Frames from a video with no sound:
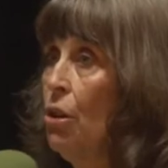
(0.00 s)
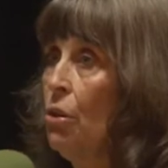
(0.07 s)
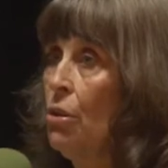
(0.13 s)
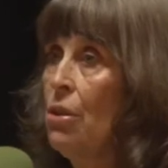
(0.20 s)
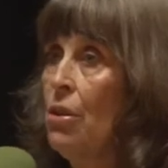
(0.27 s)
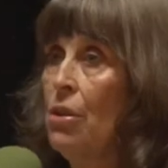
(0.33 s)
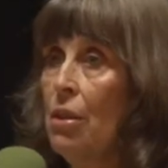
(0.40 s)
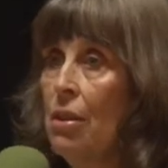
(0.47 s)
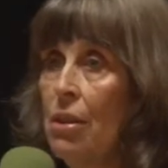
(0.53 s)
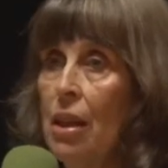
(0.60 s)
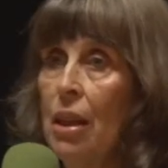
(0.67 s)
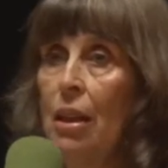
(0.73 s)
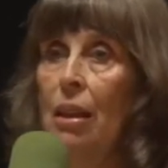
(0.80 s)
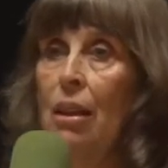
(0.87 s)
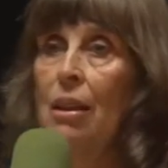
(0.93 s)
jokes,
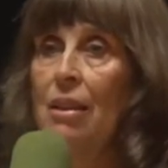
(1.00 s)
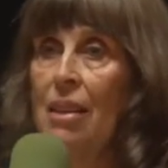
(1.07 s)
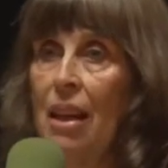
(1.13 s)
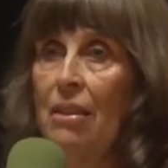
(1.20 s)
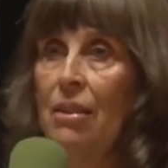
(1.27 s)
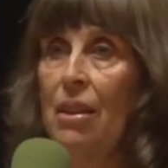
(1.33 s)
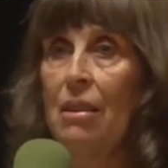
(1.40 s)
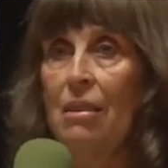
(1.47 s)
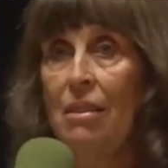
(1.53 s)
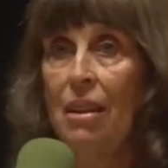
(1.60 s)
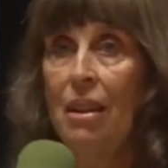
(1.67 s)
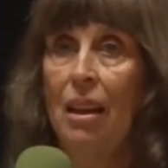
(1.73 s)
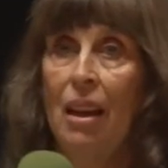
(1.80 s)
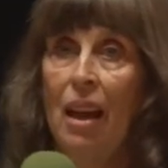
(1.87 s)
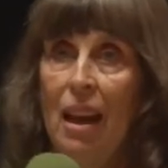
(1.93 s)
singing
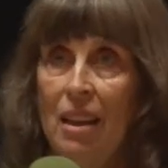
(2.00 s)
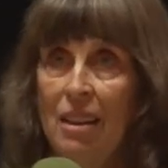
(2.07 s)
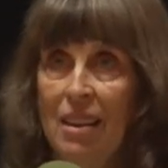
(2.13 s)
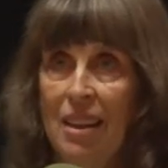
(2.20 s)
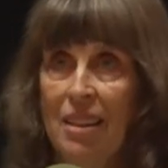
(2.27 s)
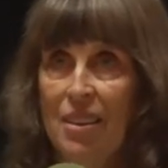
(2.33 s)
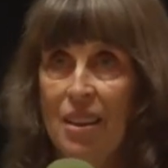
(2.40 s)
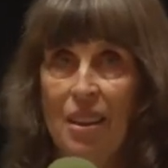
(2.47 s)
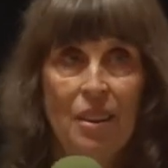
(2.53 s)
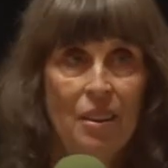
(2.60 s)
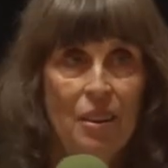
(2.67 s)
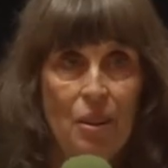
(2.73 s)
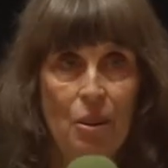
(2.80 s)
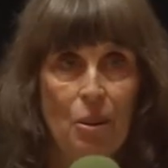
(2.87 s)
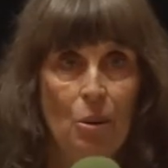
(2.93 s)
and dancing.
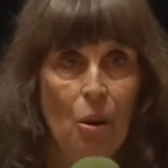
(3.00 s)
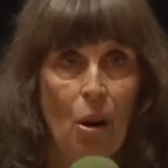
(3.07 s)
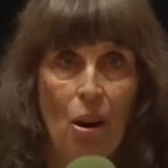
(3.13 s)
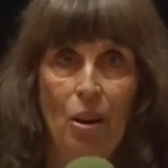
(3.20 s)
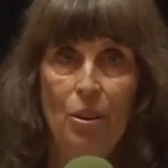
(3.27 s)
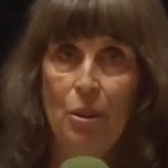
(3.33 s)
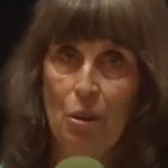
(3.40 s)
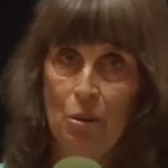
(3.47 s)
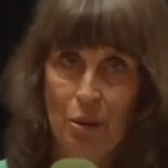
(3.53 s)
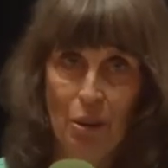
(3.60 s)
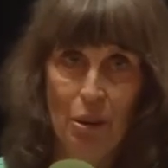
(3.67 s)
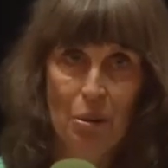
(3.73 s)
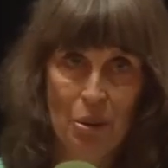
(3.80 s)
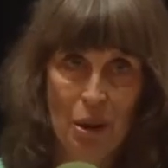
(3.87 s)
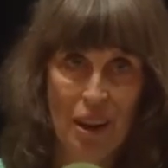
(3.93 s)
You all know
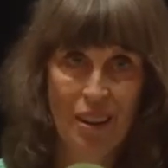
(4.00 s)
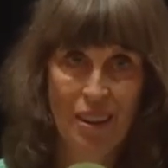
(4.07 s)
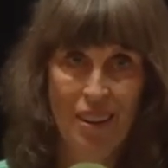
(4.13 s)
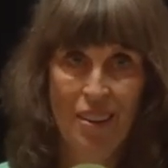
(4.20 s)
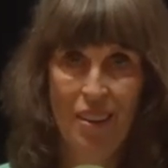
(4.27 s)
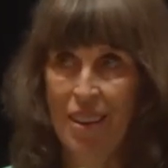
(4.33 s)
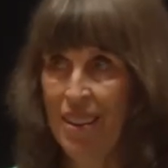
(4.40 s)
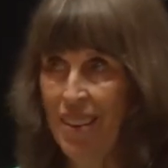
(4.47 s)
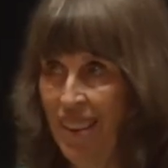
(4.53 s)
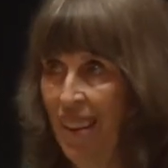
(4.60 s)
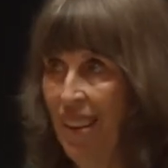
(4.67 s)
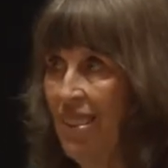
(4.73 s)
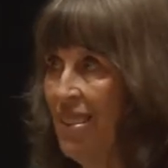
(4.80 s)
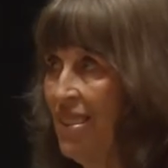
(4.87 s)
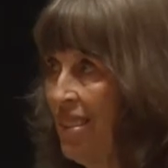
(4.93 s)
very well these
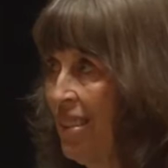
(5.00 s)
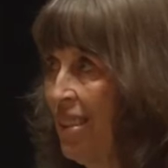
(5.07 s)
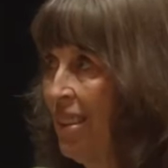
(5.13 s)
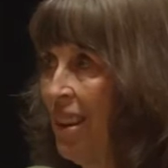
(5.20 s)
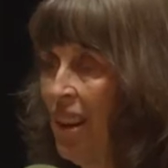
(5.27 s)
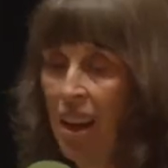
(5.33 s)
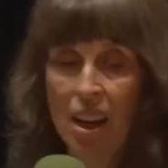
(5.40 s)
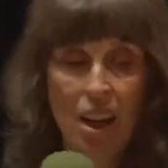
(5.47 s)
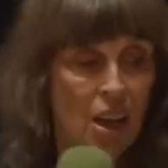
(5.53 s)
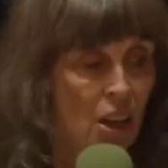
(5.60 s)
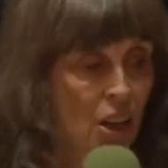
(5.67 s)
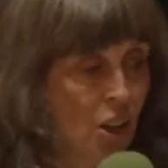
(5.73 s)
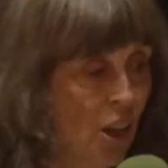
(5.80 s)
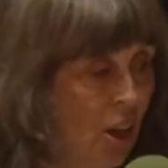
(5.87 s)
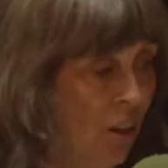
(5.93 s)
things.
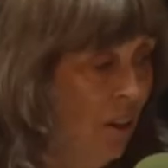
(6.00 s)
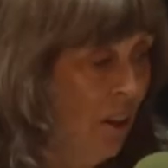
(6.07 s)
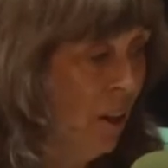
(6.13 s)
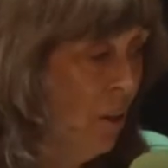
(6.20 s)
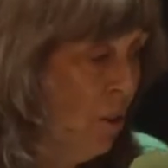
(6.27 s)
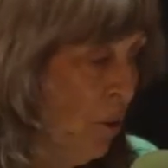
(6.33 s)
Shared